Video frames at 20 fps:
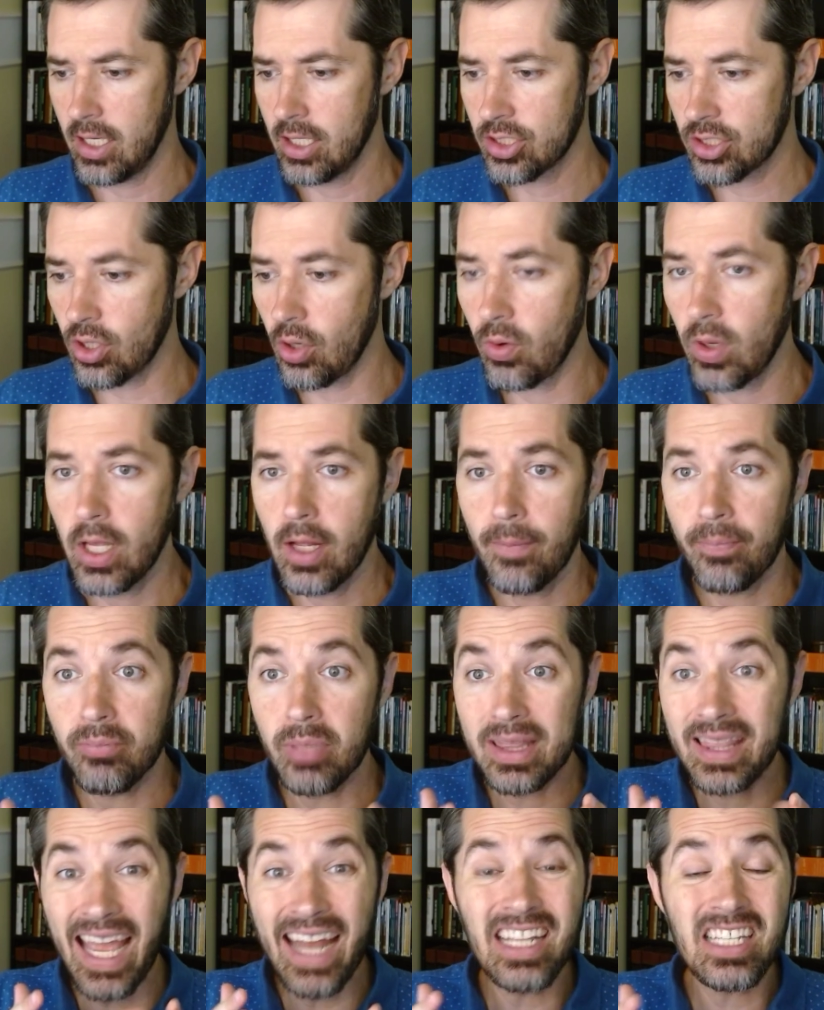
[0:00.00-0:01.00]
So,
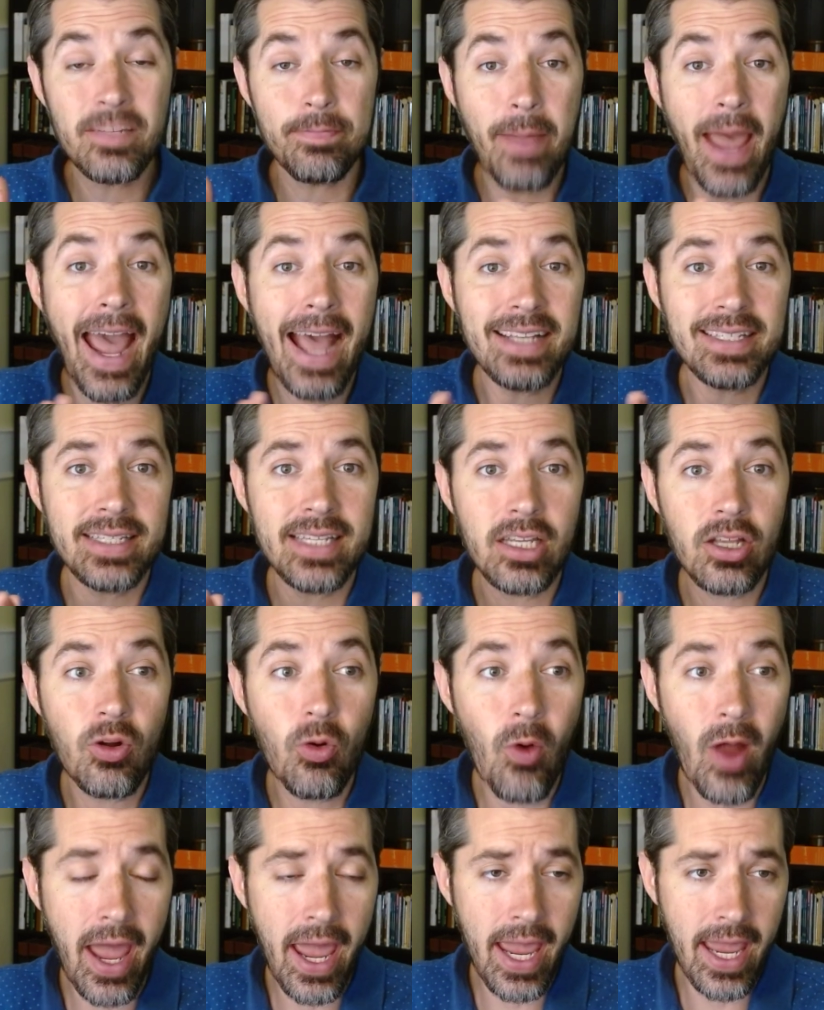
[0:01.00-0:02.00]
but that is passing
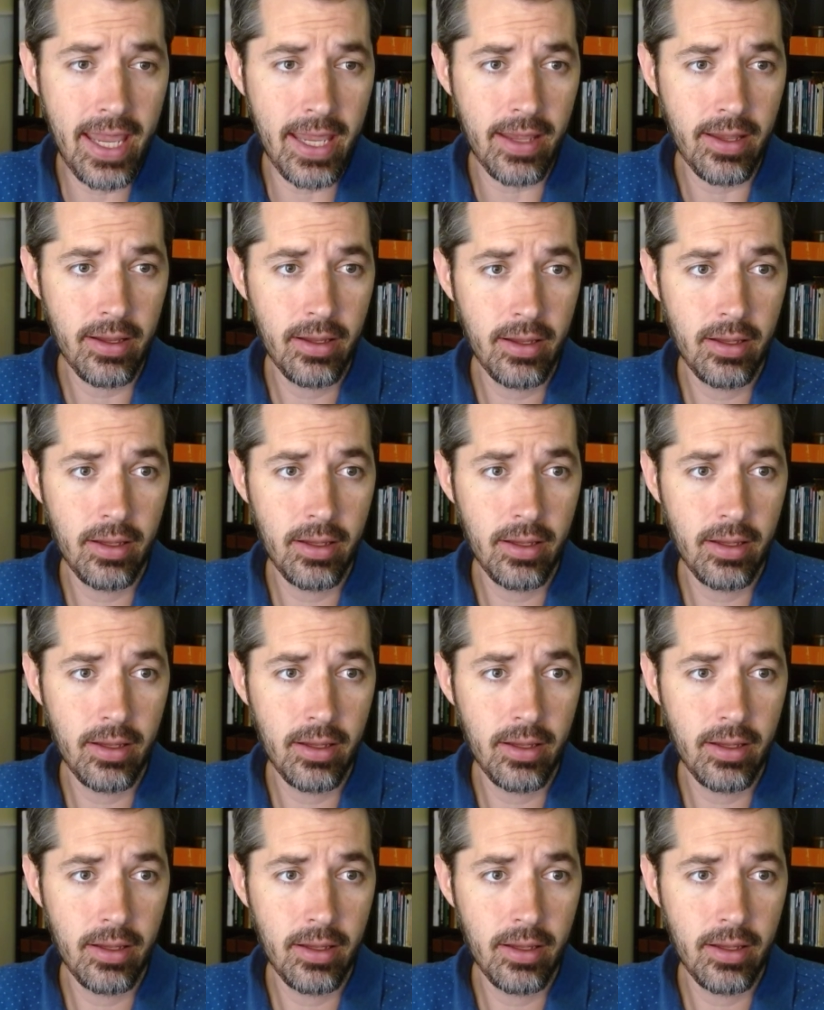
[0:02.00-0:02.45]
away.